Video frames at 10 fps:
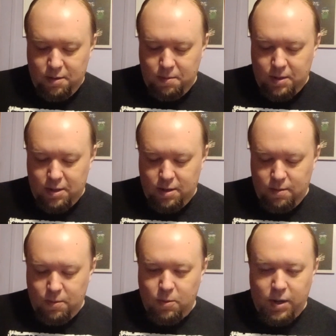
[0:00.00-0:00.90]
But
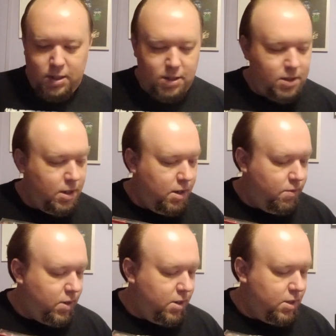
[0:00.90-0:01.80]
we'll wait to see
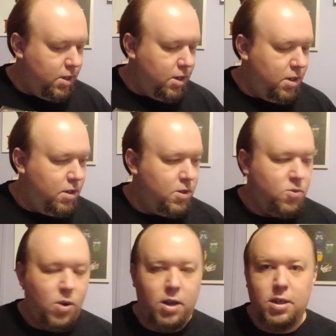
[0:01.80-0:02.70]
if there's any
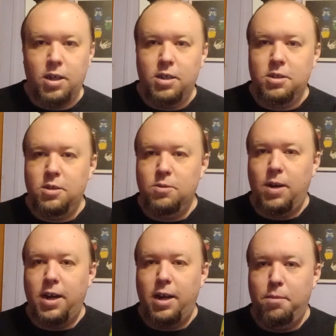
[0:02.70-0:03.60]
quality issues when
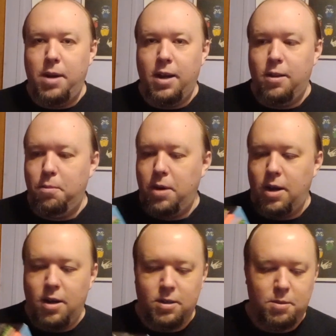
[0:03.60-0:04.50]
I get them out of the
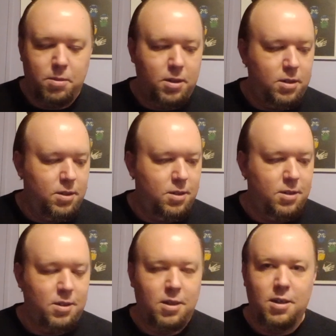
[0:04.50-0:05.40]
box. But
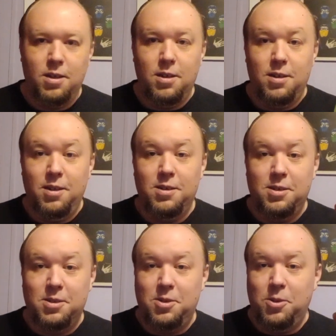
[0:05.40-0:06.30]
this
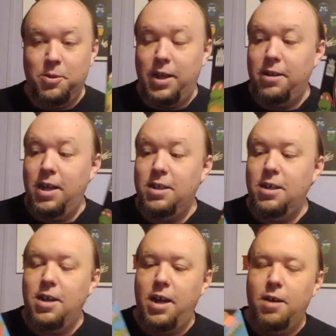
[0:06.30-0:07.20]
is cool. Now they
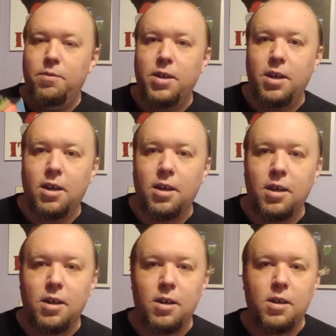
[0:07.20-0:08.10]
did have the
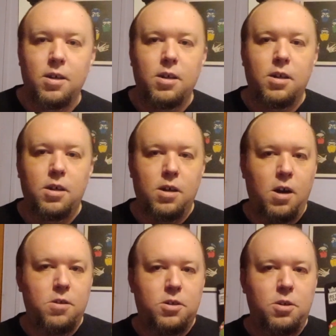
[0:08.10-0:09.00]

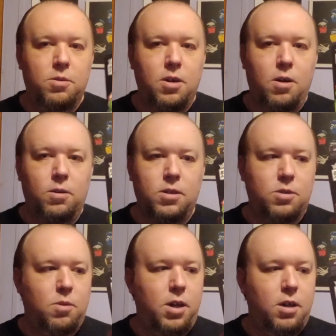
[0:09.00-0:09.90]
other two turtles
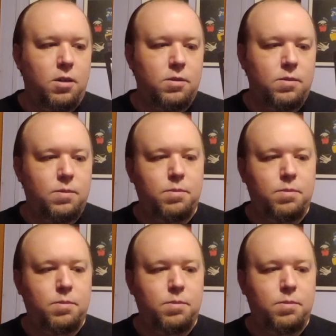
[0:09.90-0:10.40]
as well,